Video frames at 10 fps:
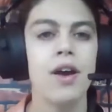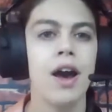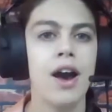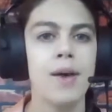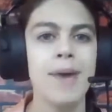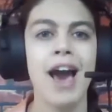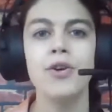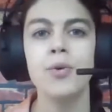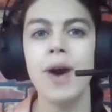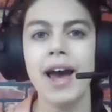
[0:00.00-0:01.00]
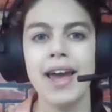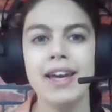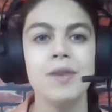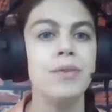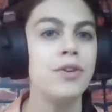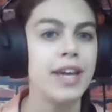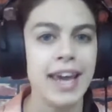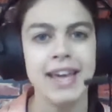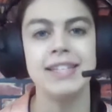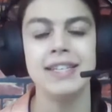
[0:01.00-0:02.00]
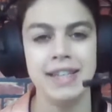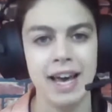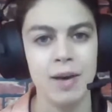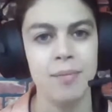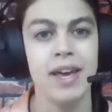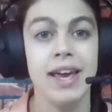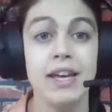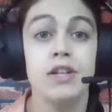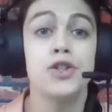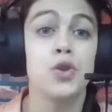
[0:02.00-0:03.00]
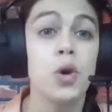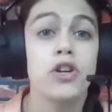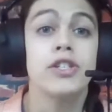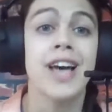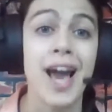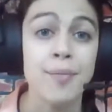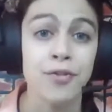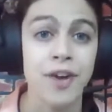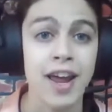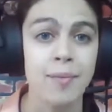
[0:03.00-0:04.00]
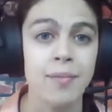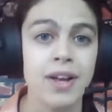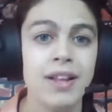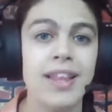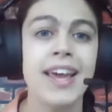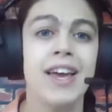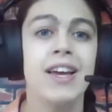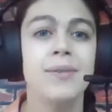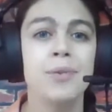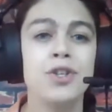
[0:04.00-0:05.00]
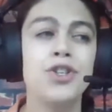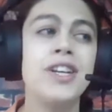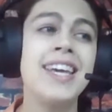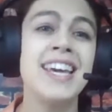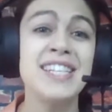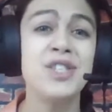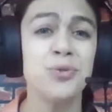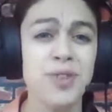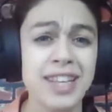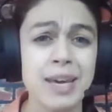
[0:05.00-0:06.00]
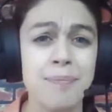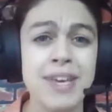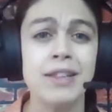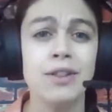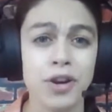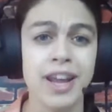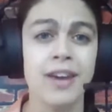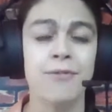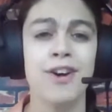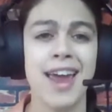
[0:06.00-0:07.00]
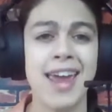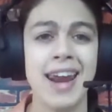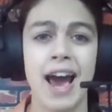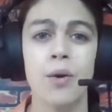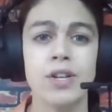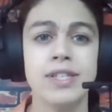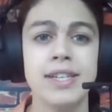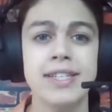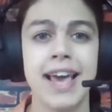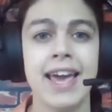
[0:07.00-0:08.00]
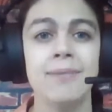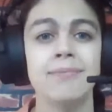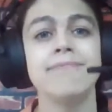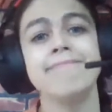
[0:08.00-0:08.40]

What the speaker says: How do I communicate to them in a shorter time frame? Like, should kids really be learning for 8 hours a day?